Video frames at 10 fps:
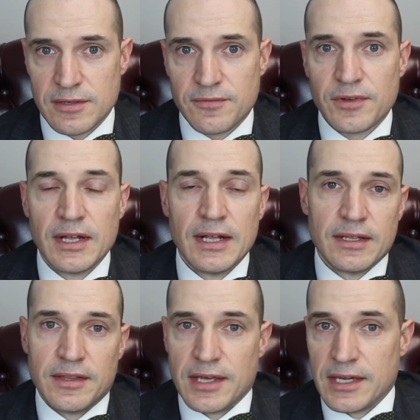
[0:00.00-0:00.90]
If
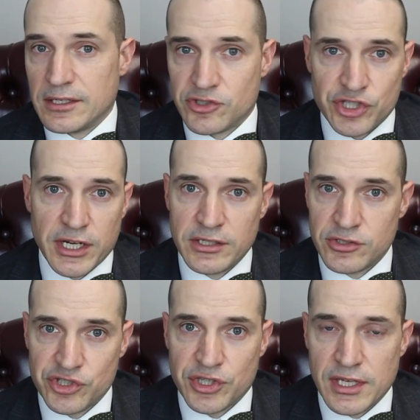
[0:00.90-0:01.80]
they
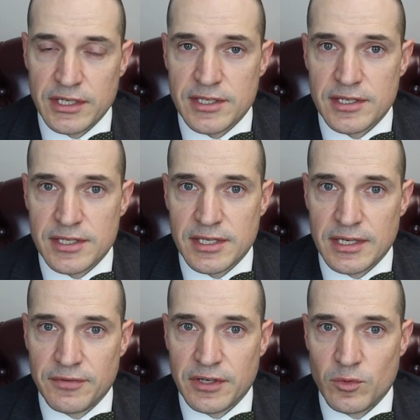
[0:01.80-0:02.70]
change things in a
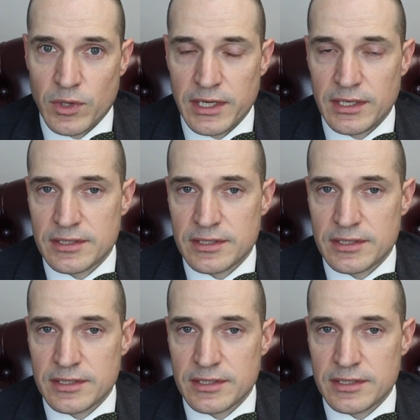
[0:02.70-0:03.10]
significant way,